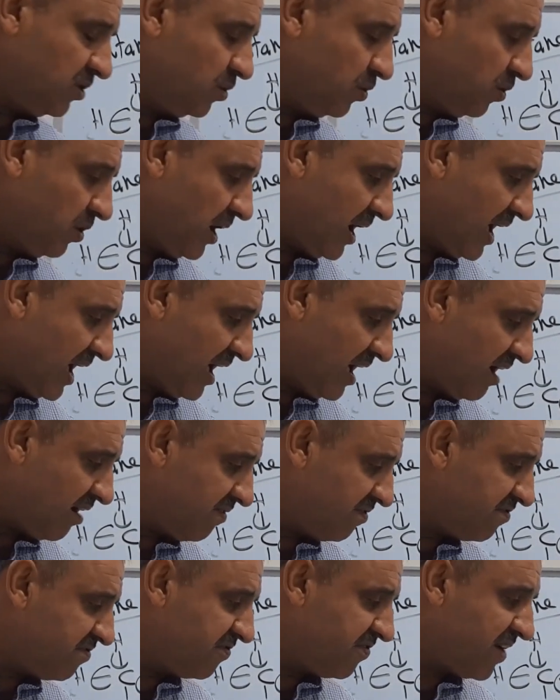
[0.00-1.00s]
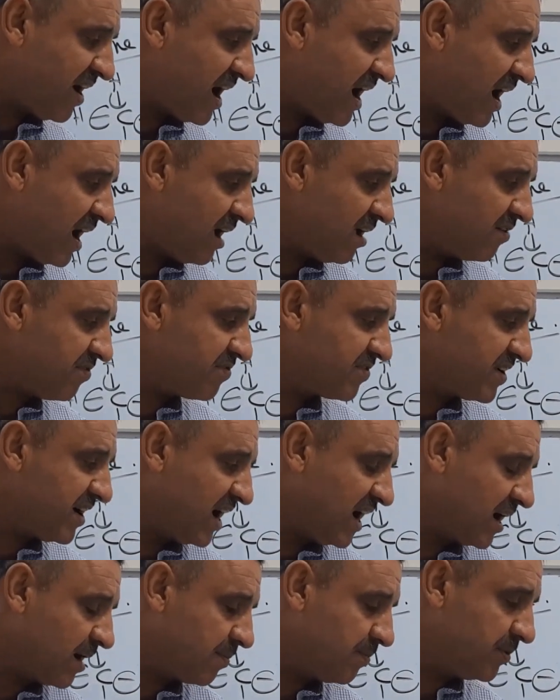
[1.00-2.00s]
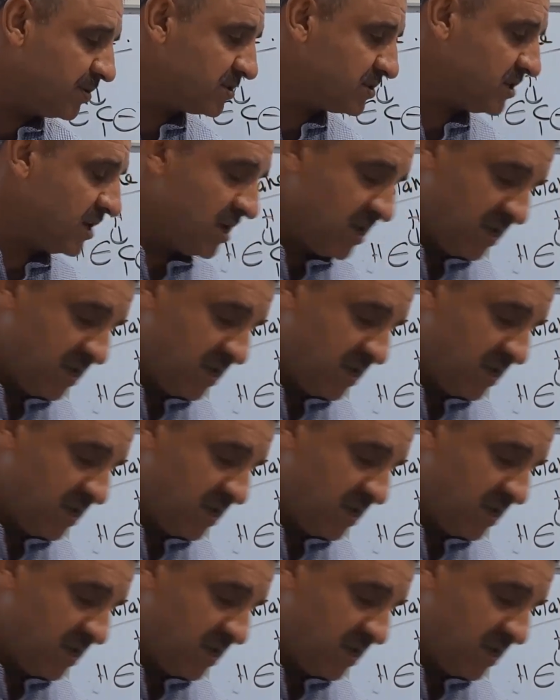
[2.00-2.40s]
do have 5 carbons.